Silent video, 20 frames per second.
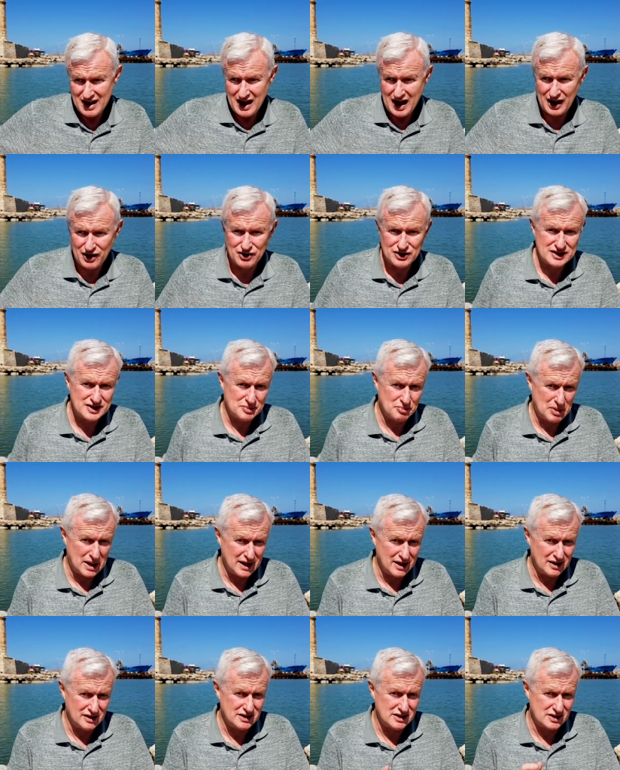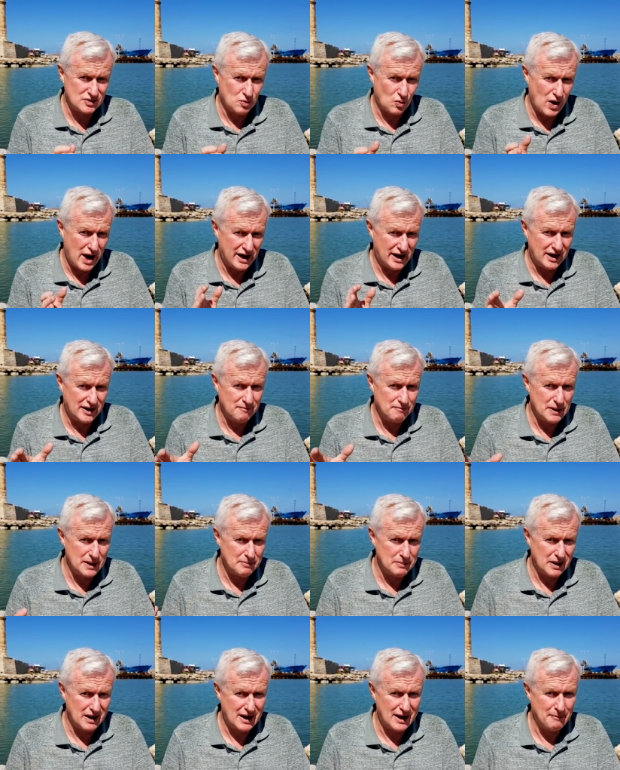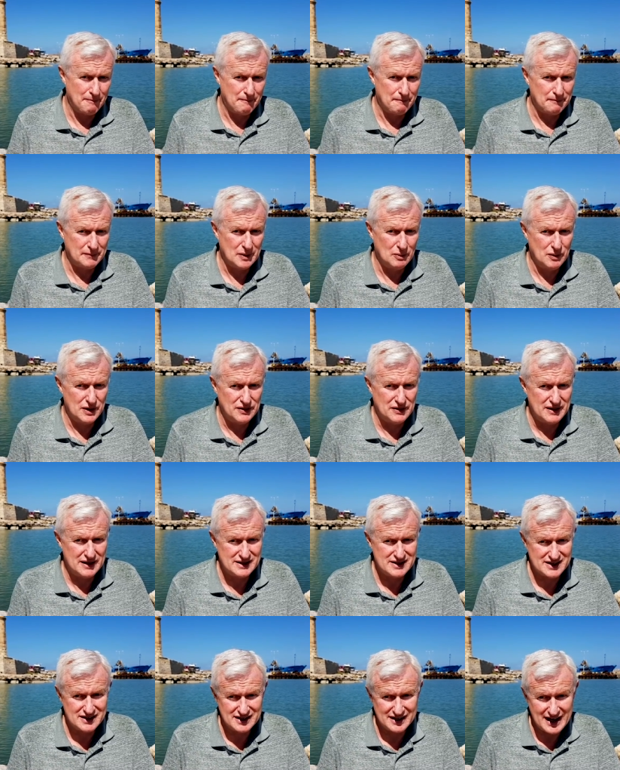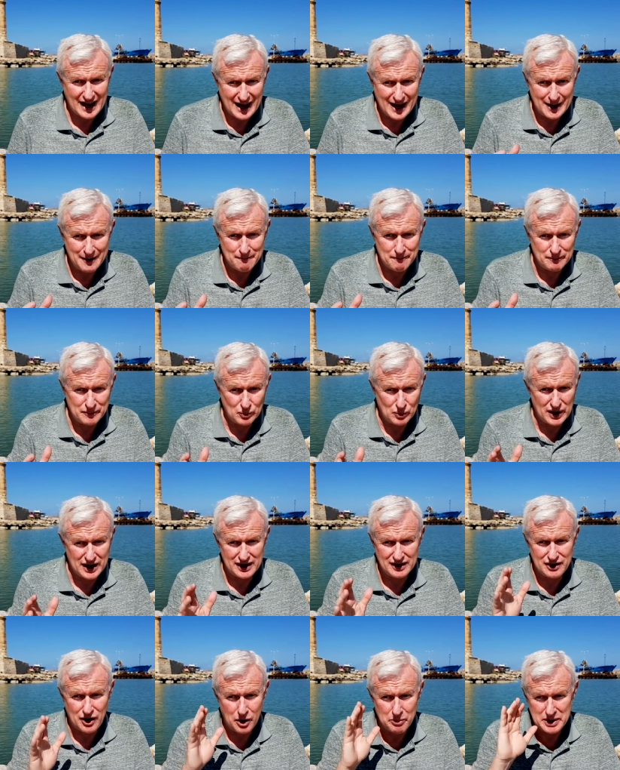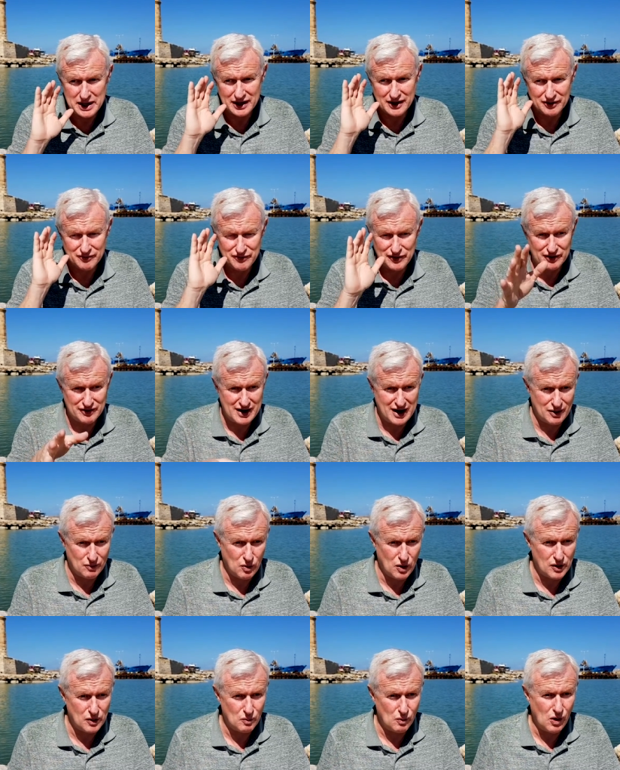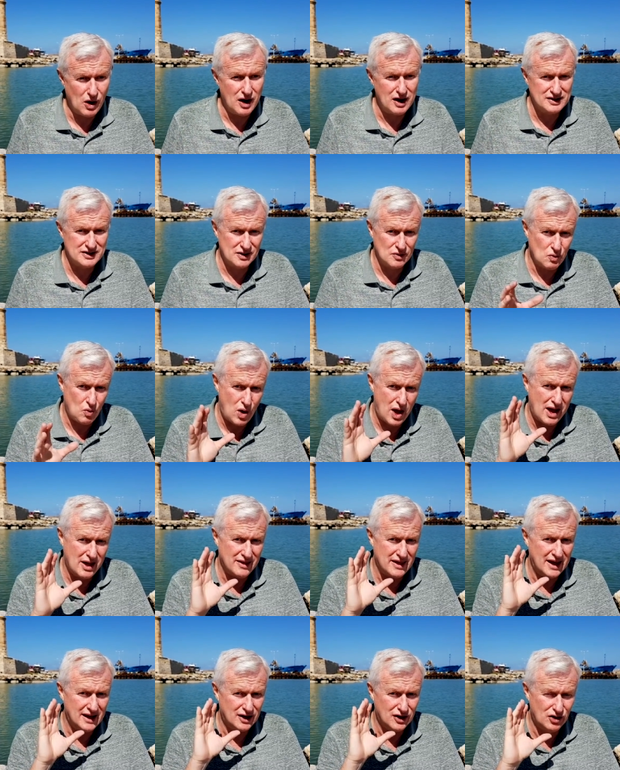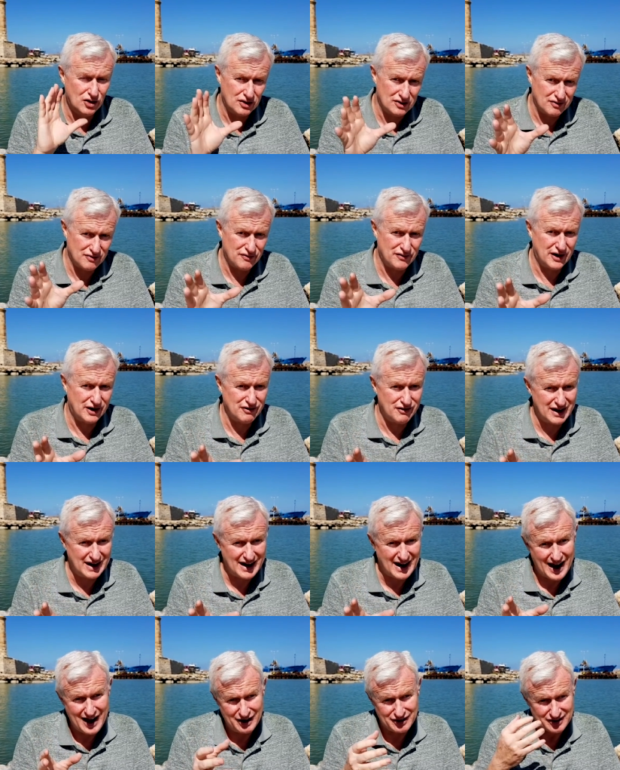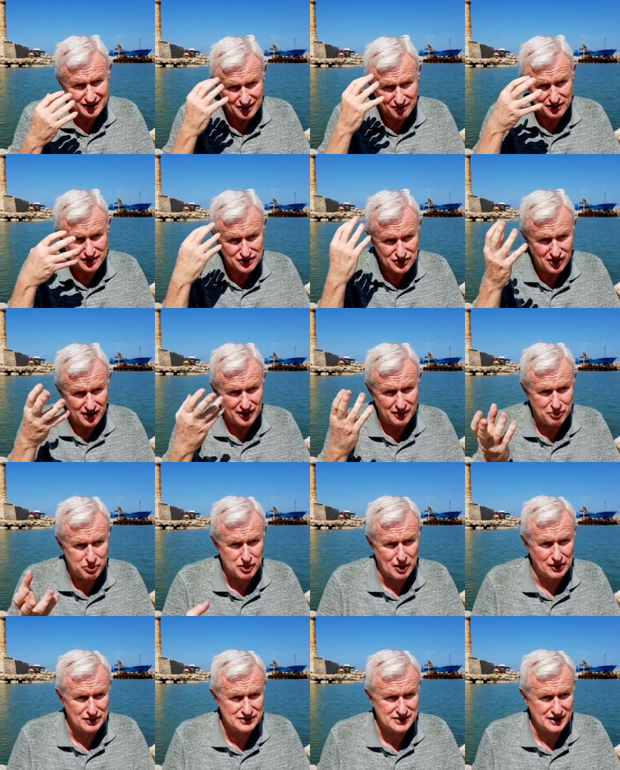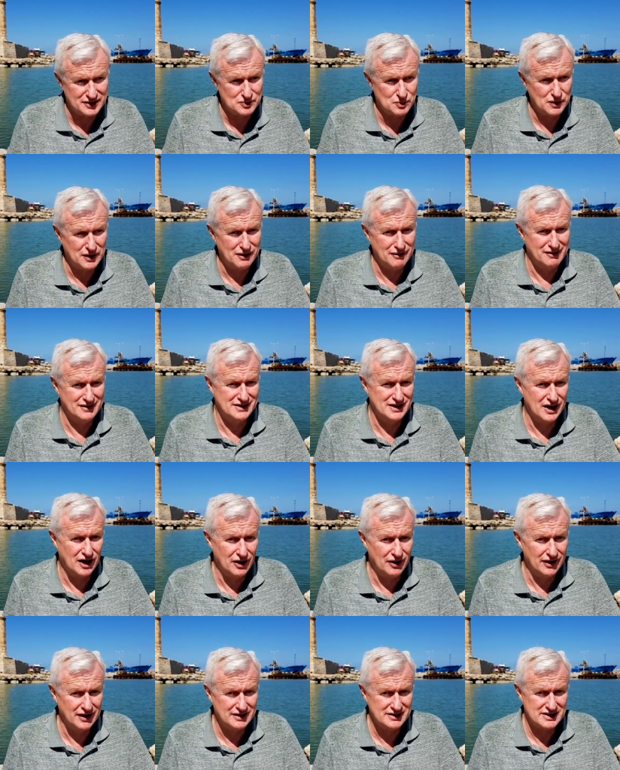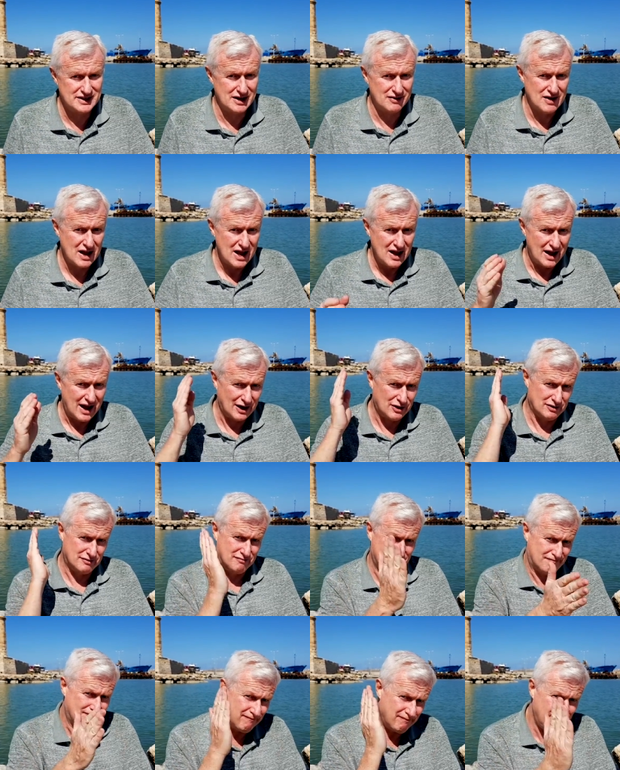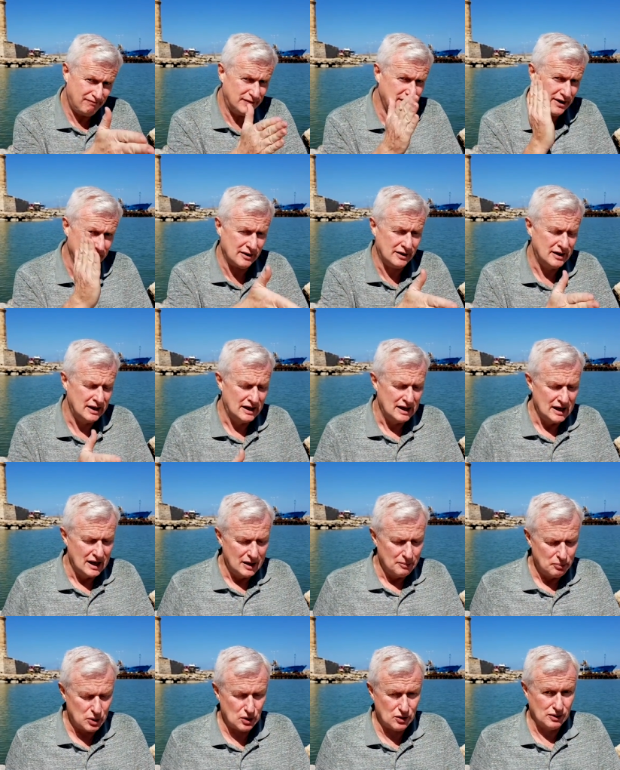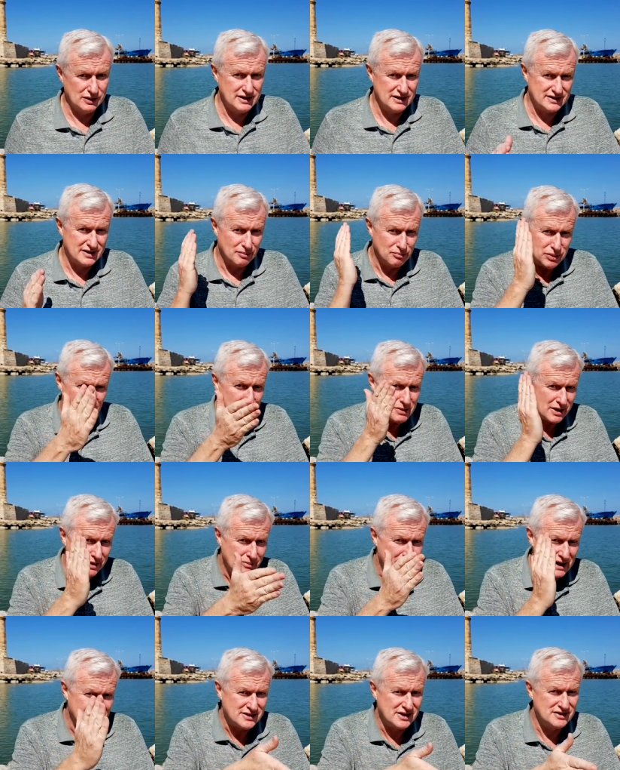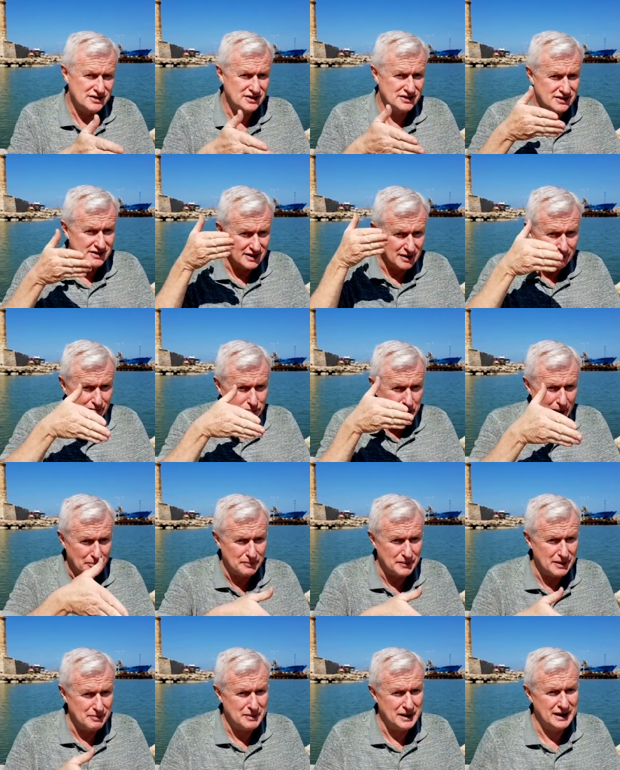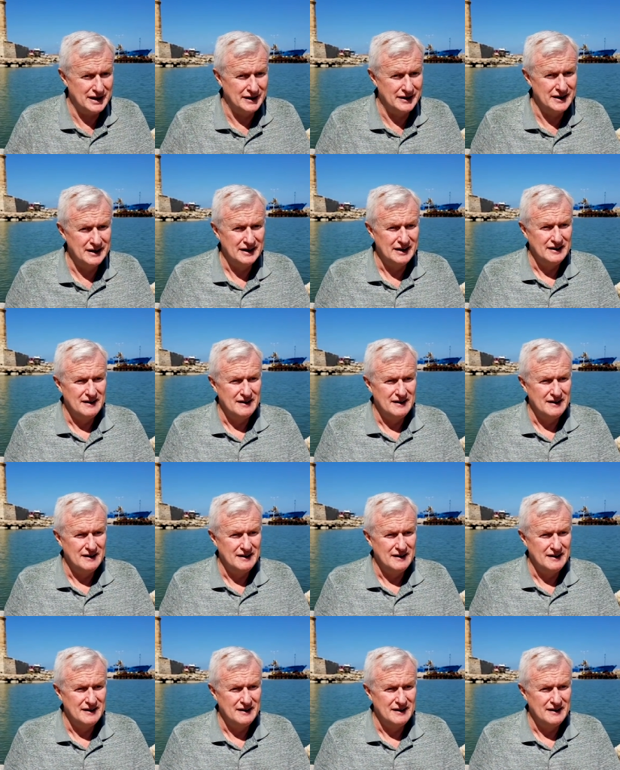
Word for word: I could spend just waking people up with this game where nobody could figure out what it was, and while they couldn't figure it out, and they were trying to process where I was going and stuff, I could, you know, put all these subliminal messages in, pump them in.